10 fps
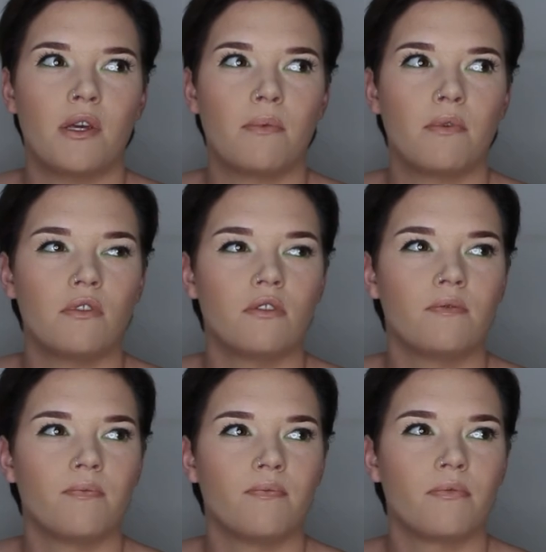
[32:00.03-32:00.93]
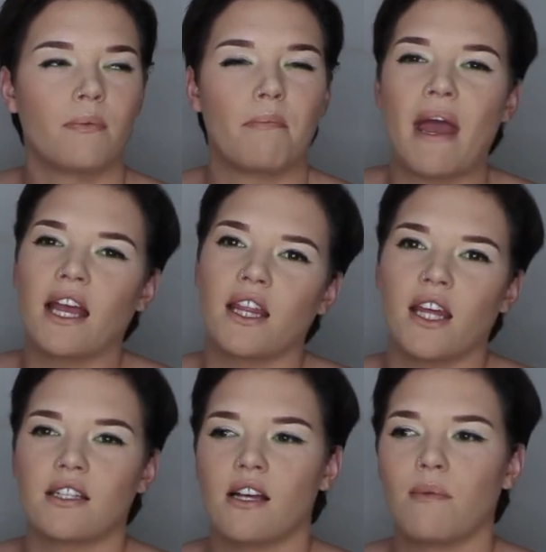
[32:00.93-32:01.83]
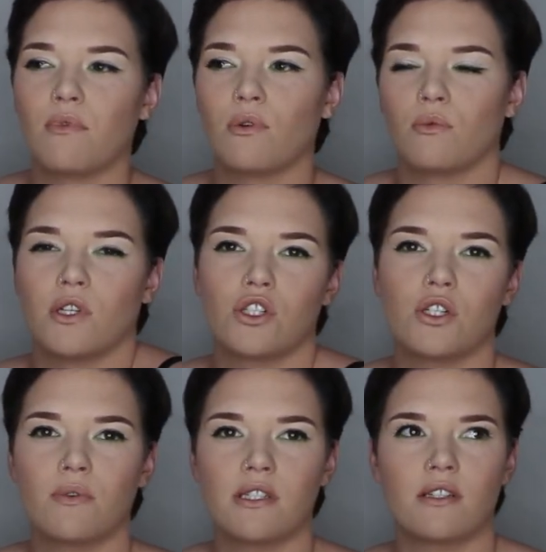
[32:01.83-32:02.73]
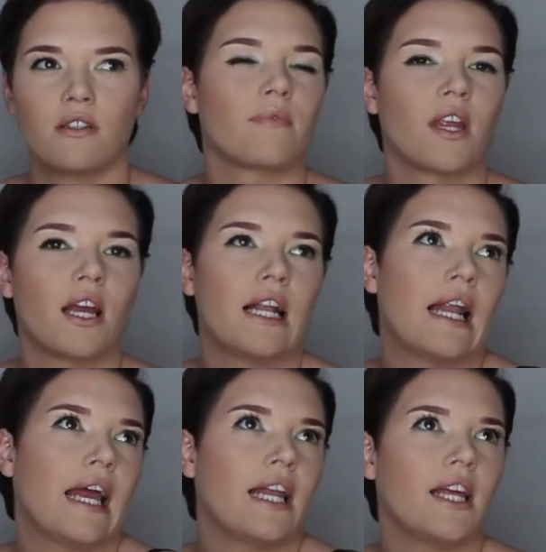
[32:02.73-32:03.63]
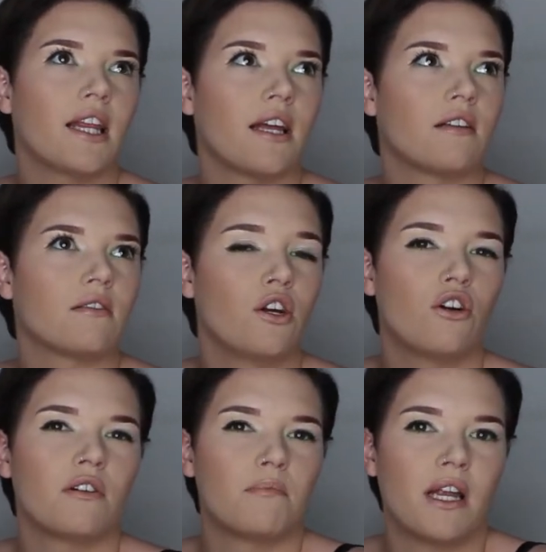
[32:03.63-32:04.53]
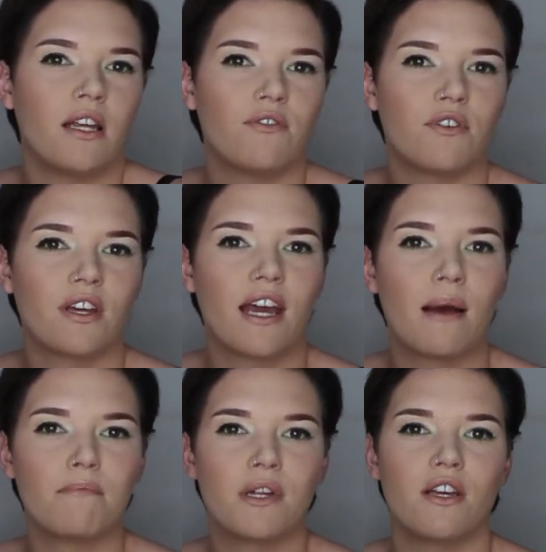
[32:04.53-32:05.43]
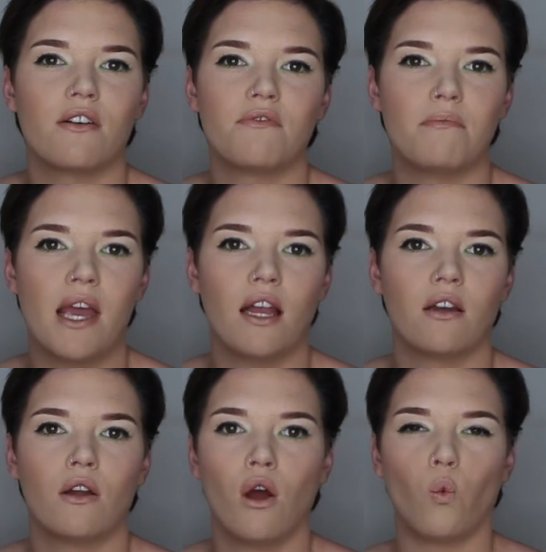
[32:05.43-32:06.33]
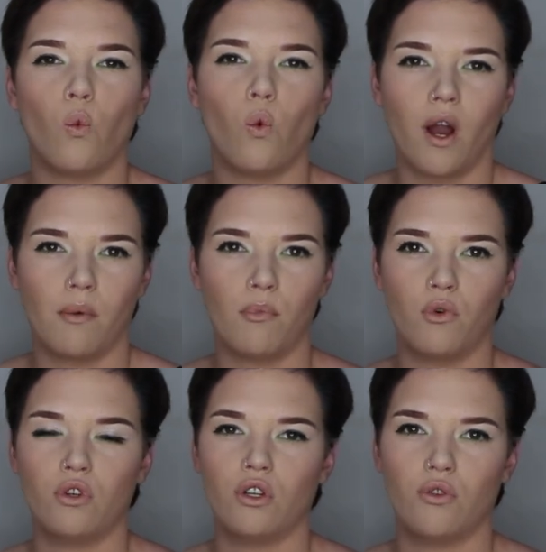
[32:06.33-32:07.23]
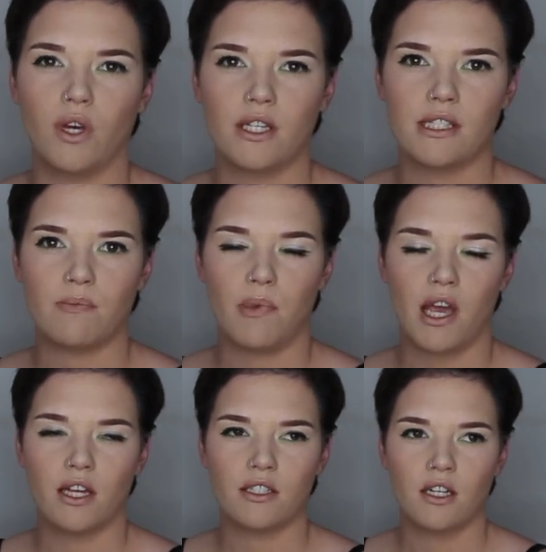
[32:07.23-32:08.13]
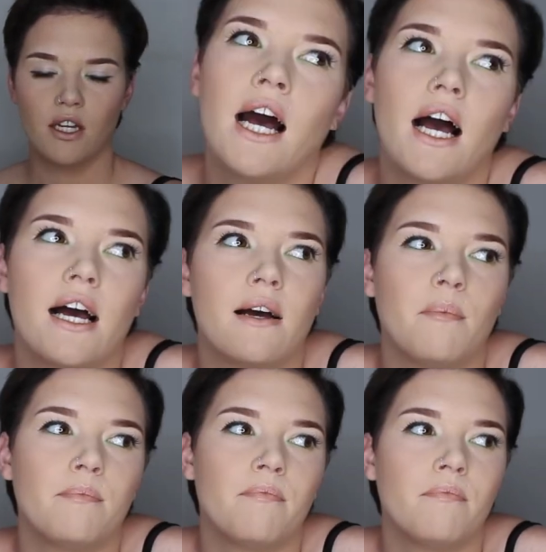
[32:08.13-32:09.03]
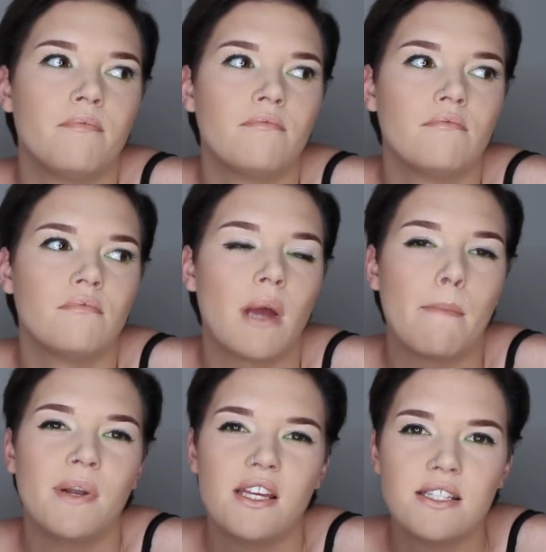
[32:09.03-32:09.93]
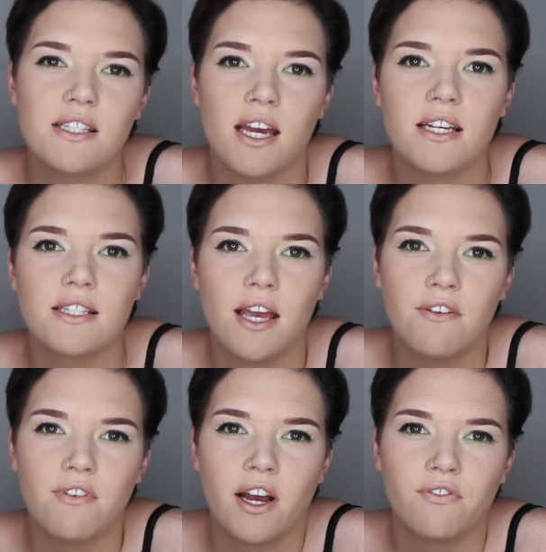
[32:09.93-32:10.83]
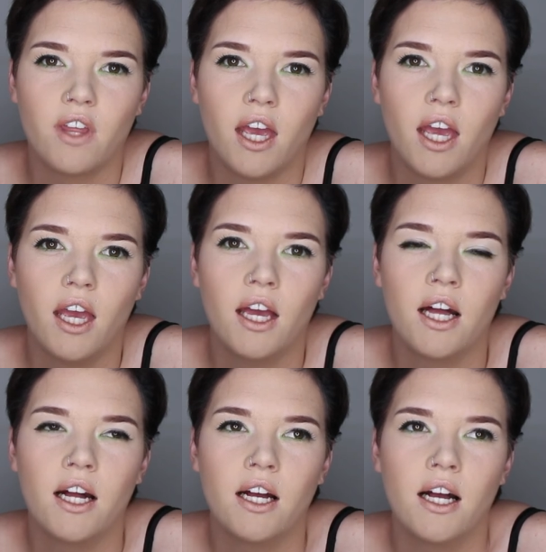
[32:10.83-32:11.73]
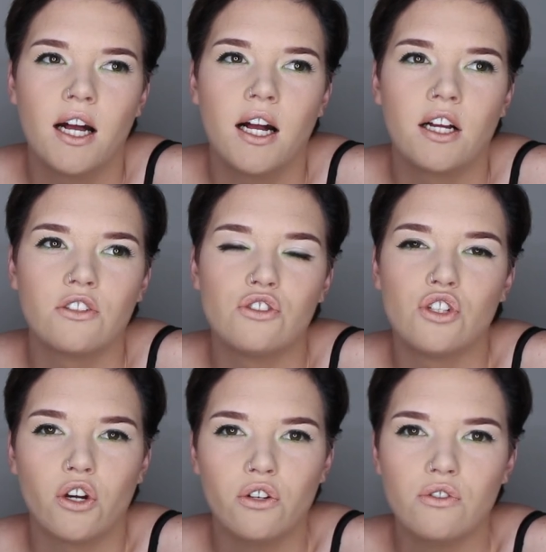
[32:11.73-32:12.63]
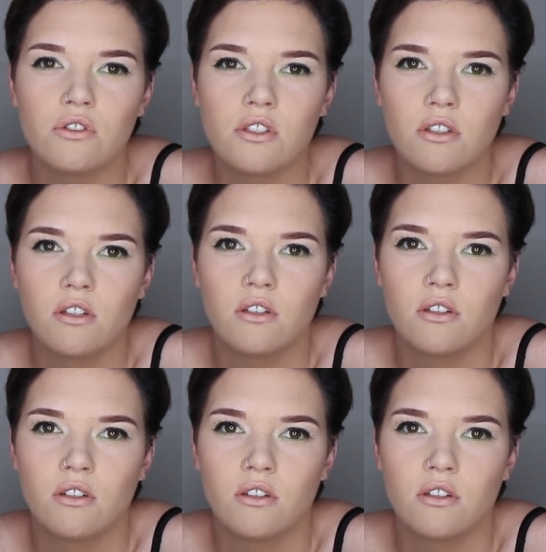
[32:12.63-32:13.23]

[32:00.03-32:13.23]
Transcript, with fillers: people back in that time thought, well, she was a lady that got money for the company of men. What more do you expect? Um... Please stay safe out there. Don't